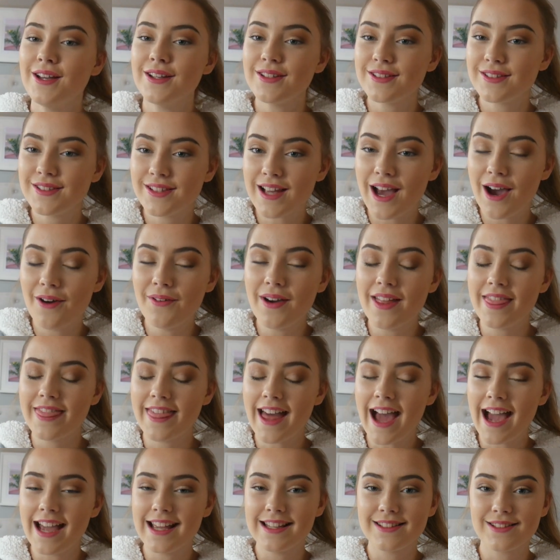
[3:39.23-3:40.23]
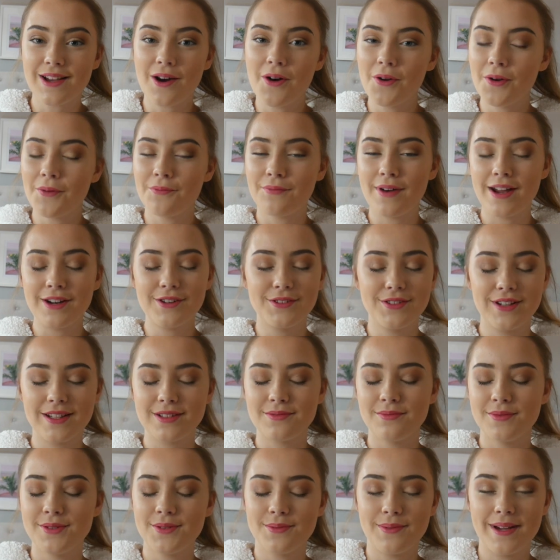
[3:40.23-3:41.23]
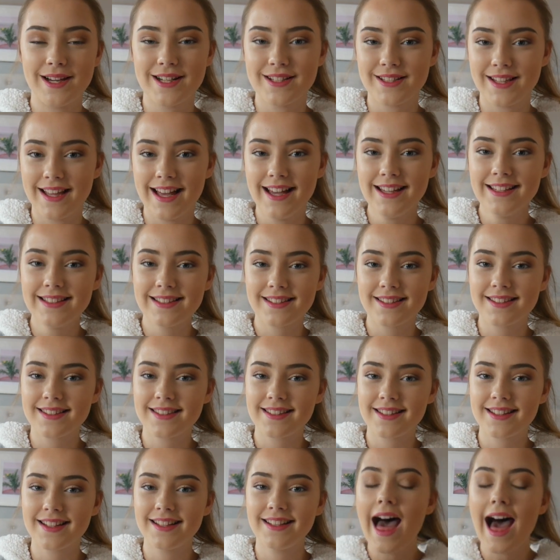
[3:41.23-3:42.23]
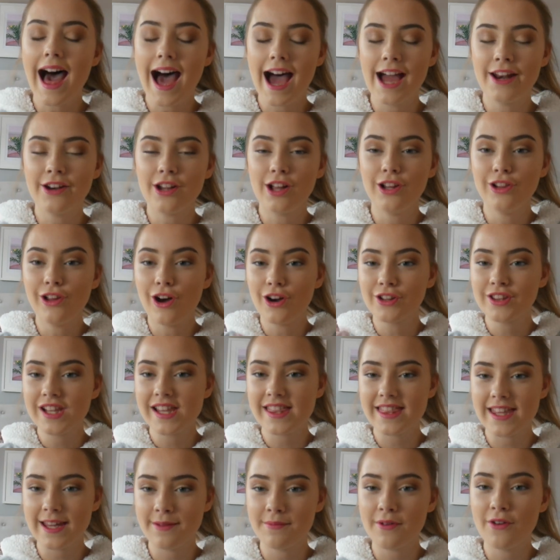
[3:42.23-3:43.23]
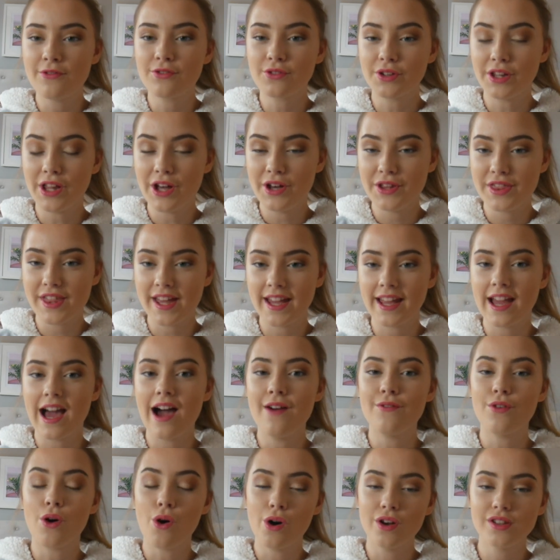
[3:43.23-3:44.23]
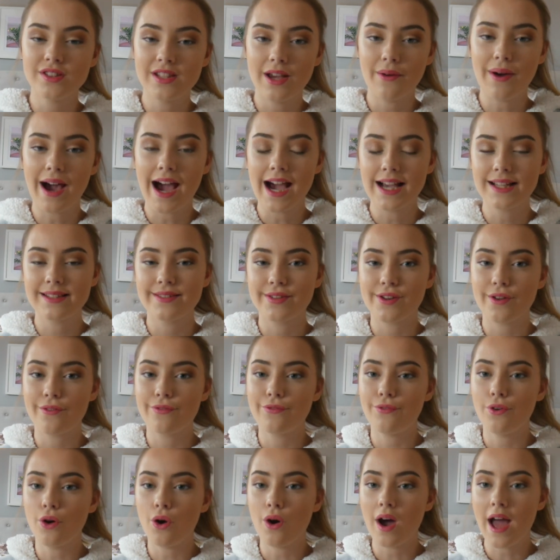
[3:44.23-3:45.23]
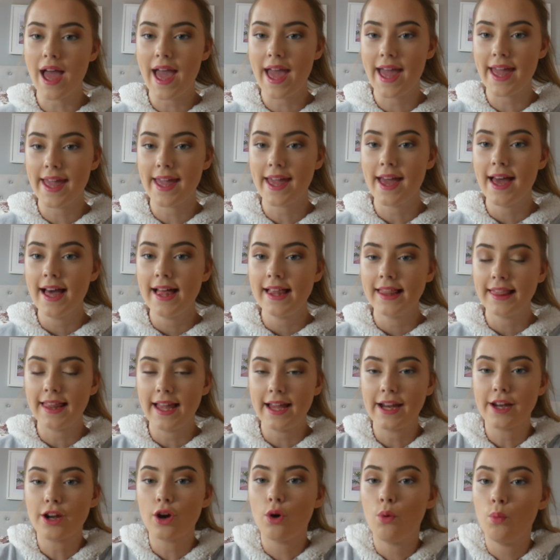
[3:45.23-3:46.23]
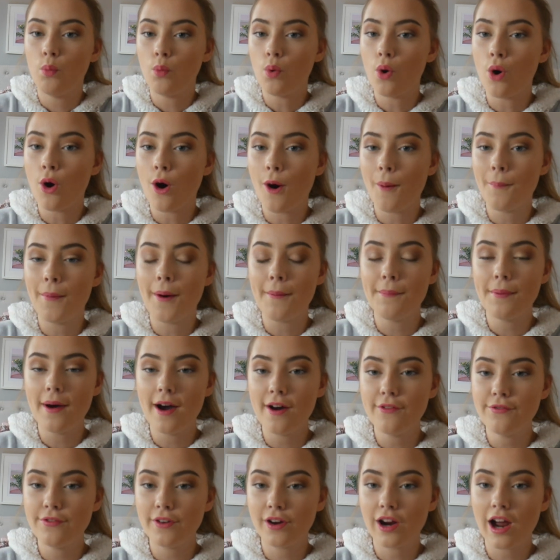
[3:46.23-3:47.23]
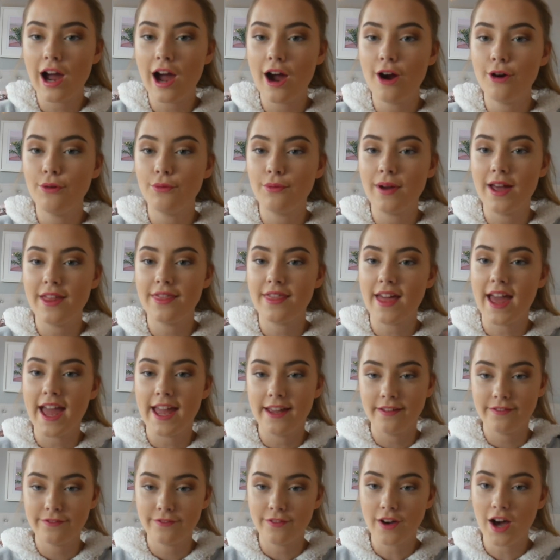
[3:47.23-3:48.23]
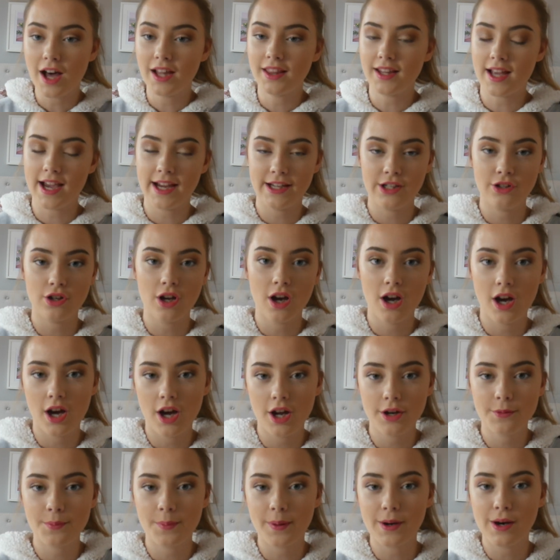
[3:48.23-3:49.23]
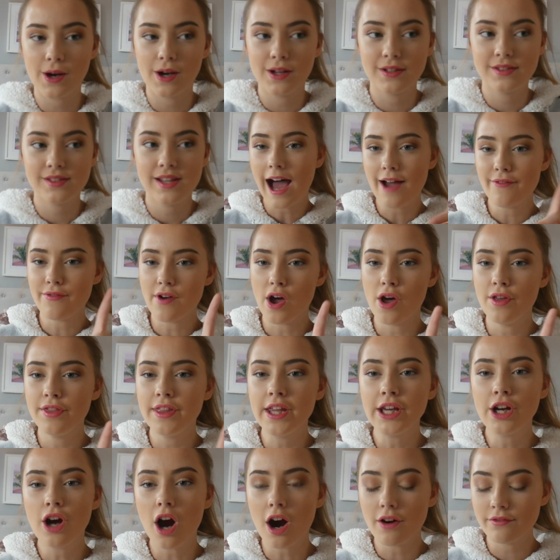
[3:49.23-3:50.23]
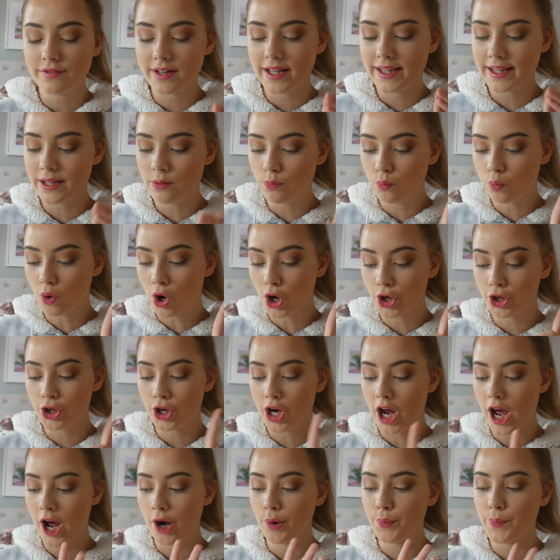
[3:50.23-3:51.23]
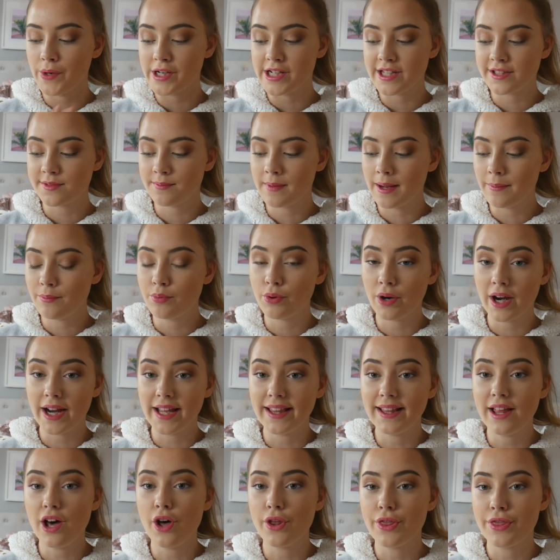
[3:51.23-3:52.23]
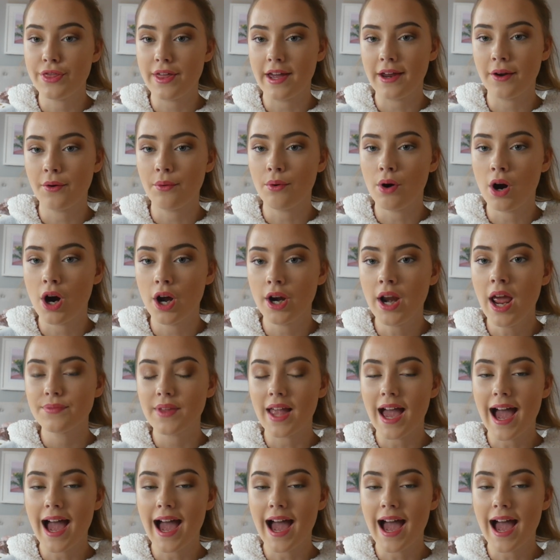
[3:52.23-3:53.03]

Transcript: So that is on my Christmas wish list. And along the theme of clothing, I've also asked for a like warm puffer coat with a fur lined hood because I've only got really one coat which is my pretty little thing one